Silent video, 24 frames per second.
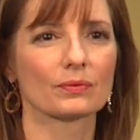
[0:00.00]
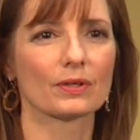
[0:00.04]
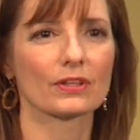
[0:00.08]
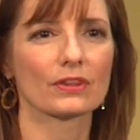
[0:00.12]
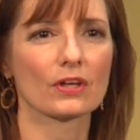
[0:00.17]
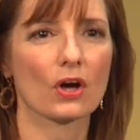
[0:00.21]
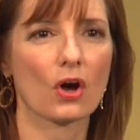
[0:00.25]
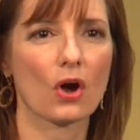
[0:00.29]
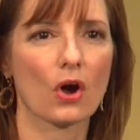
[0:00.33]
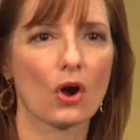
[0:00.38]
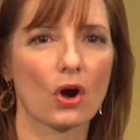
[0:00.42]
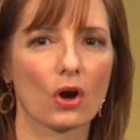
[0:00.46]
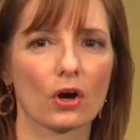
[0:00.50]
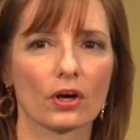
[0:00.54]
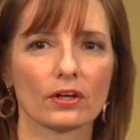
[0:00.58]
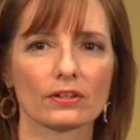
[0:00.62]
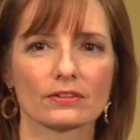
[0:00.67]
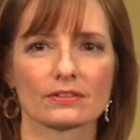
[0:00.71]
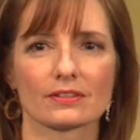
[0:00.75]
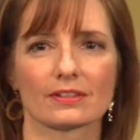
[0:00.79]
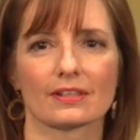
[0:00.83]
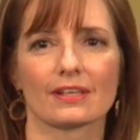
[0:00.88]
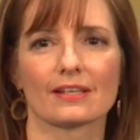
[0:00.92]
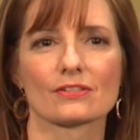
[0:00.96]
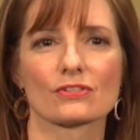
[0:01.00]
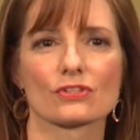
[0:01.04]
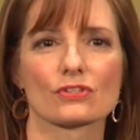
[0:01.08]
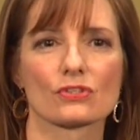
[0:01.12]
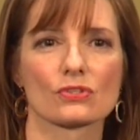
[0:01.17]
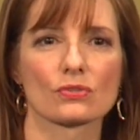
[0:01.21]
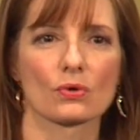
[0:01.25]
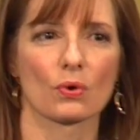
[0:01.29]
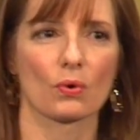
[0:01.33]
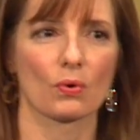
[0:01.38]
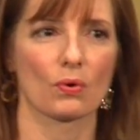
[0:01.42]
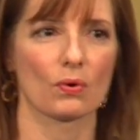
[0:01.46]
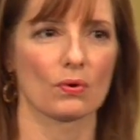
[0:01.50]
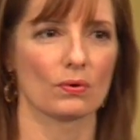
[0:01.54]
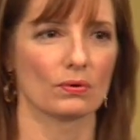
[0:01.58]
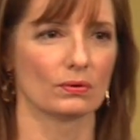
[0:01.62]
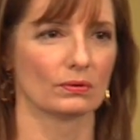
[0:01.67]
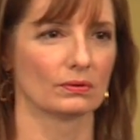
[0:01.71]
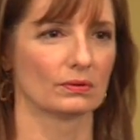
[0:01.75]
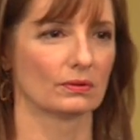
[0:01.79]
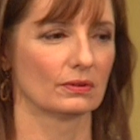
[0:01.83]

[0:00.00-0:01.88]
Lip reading: with heart and soul.